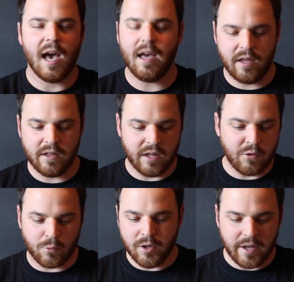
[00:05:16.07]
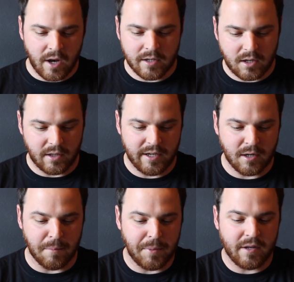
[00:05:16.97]
It's really
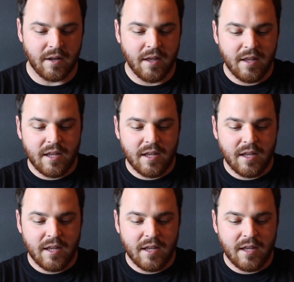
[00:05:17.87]
unclear, but